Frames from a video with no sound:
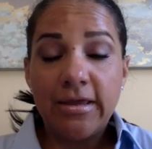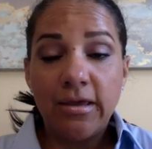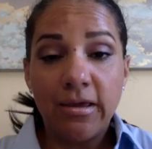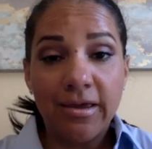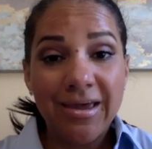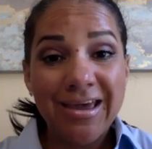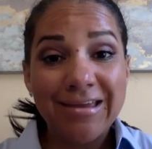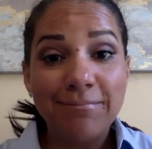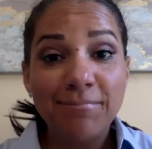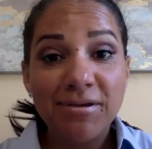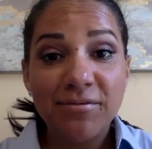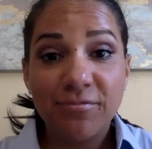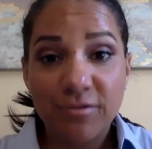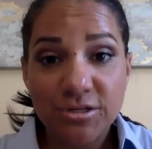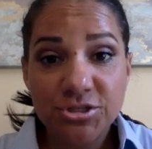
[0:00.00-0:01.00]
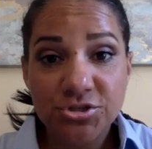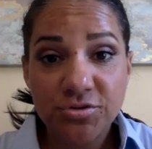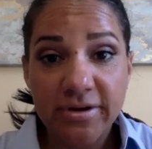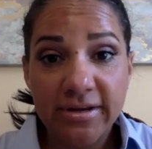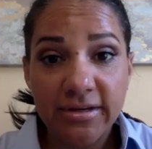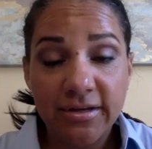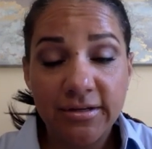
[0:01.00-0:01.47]
it can be
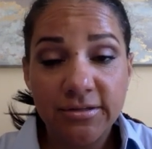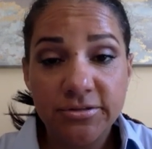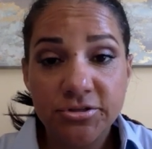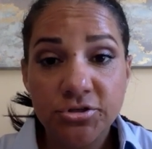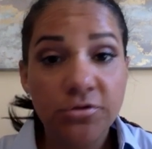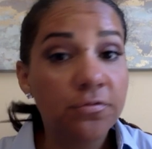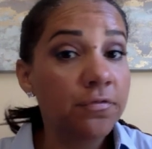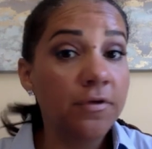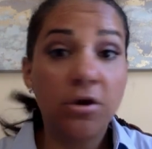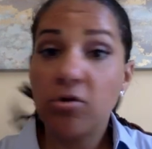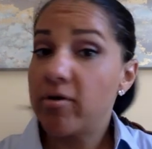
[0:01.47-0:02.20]
frustrating to figure